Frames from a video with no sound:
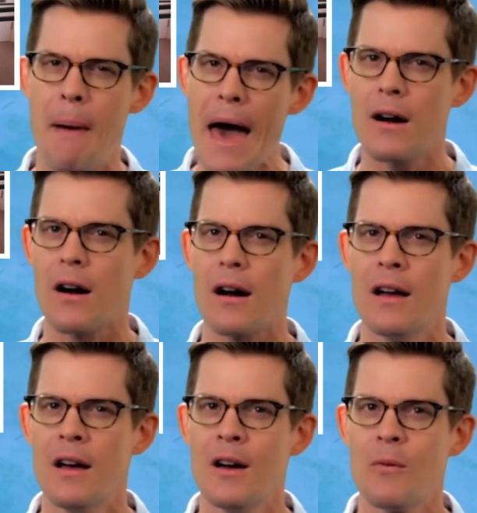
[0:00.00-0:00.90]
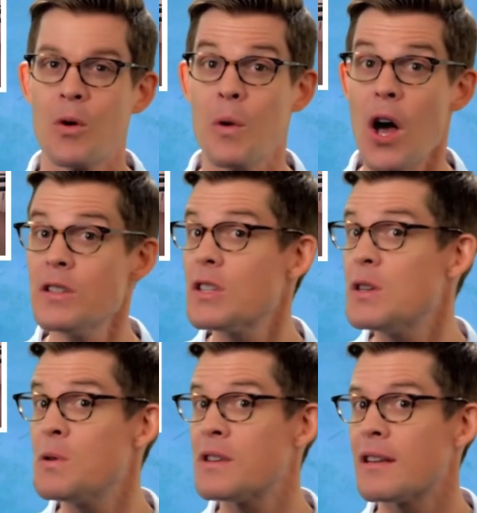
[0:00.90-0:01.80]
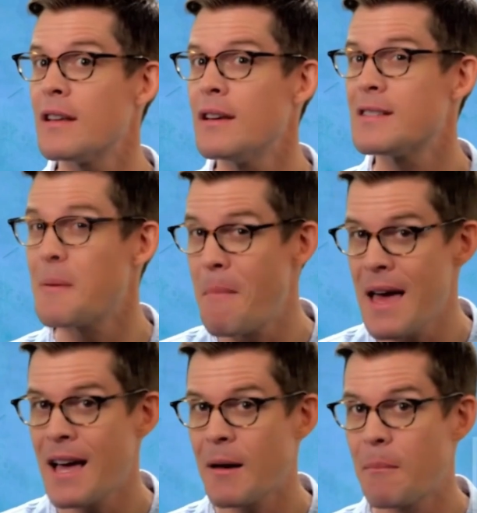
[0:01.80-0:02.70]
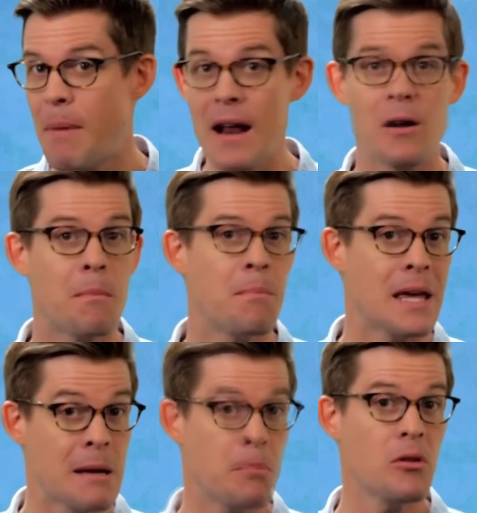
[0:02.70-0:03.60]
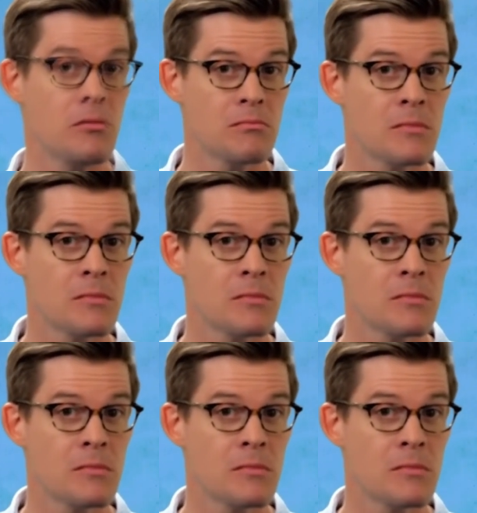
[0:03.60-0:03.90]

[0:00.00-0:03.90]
better, would we also use it to make better people?